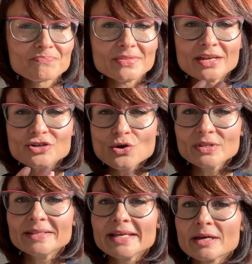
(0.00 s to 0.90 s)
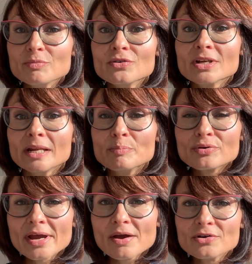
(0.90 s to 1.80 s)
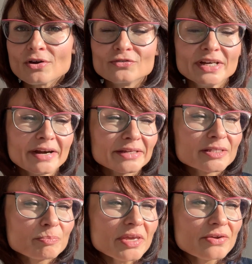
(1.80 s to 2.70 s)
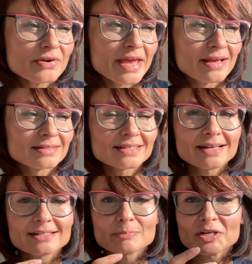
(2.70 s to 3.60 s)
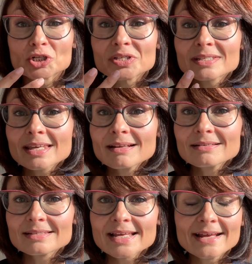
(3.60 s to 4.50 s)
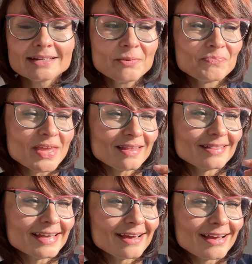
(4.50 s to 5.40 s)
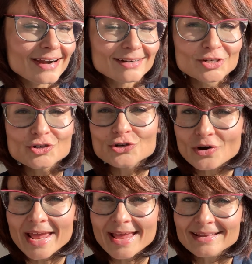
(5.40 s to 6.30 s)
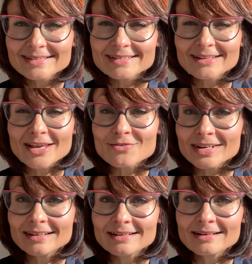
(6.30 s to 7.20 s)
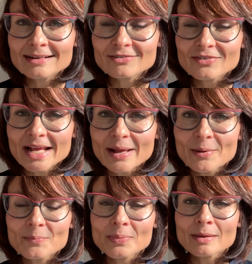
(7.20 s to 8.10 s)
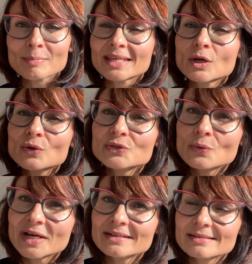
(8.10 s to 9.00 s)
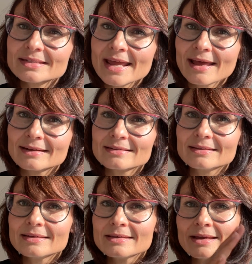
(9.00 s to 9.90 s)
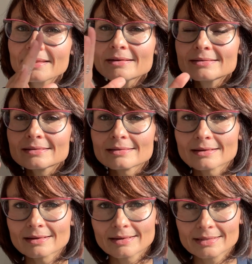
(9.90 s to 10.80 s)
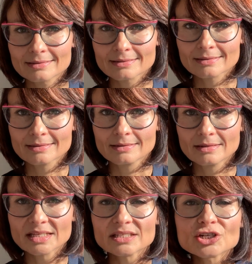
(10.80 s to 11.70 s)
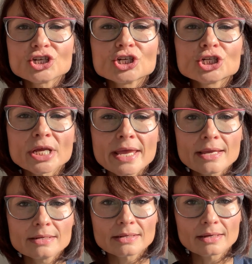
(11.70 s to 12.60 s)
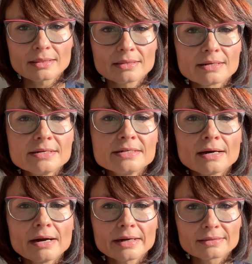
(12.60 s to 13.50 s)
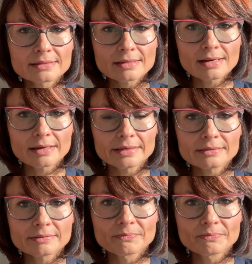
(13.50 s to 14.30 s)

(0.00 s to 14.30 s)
they know that they can be really proud of, their experience, their special skill set, their traits that they really love. But they also understand the other side, the shaded, the dark side.